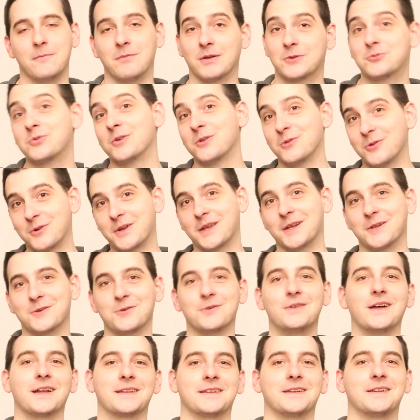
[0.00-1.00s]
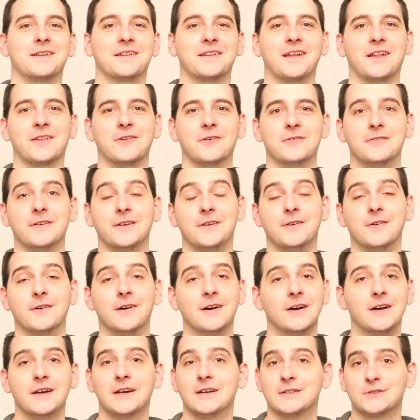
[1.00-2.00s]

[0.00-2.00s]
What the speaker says: but we'll look into that in another video.